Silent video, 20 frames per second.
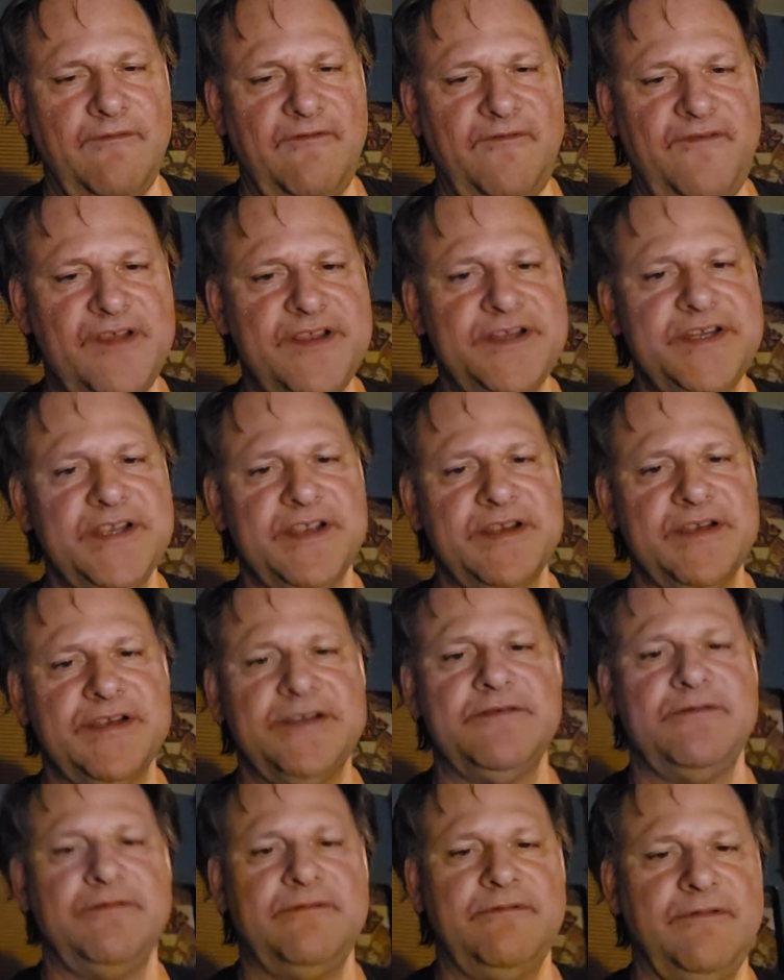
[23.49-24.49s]

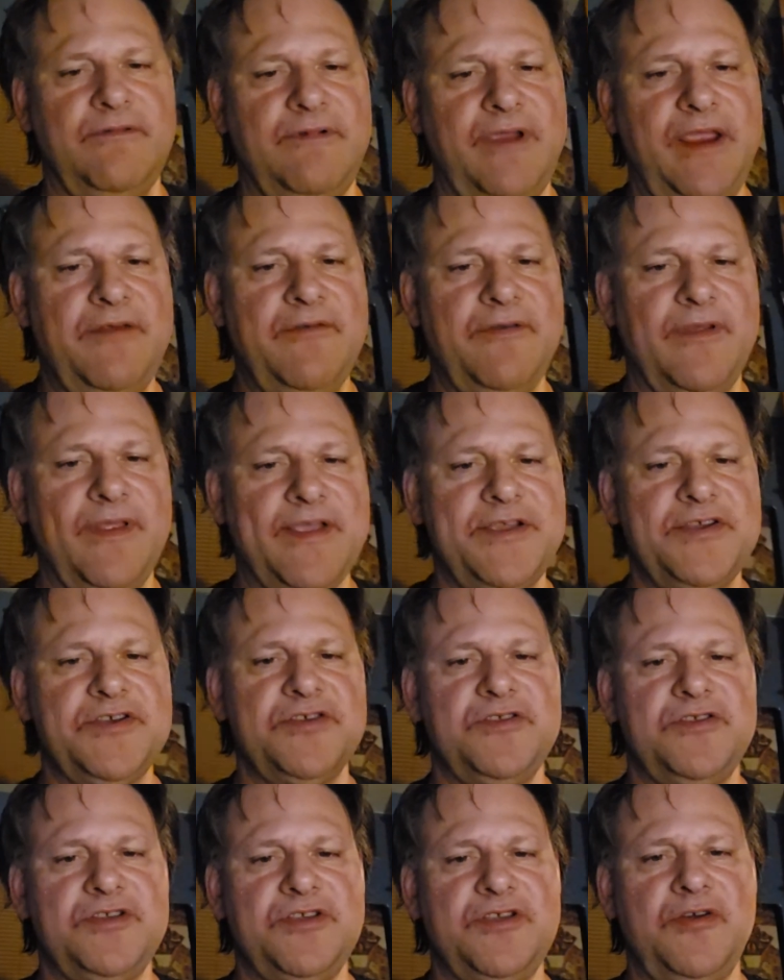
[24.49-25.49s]
physics in
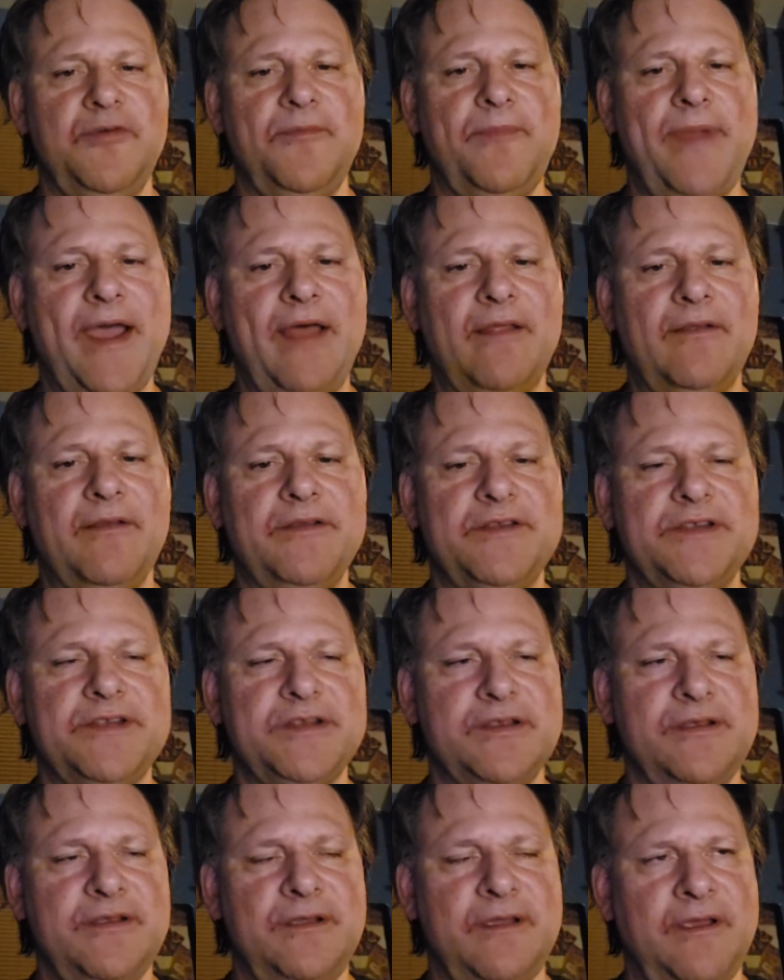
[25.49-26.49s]
relation to your
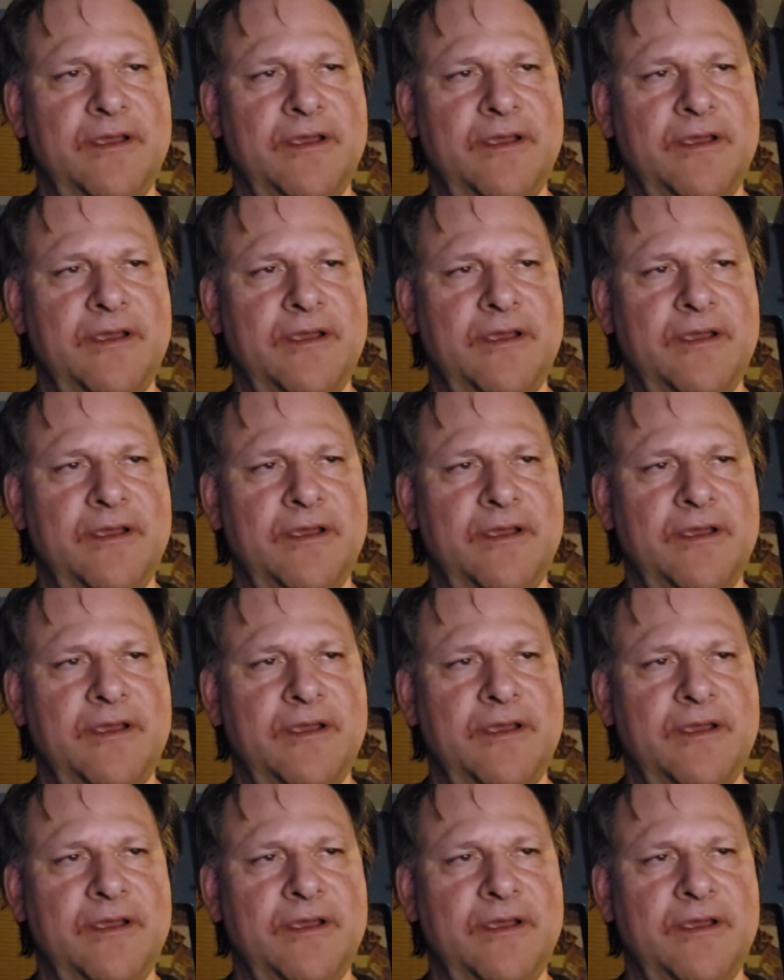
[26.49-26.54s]
balance,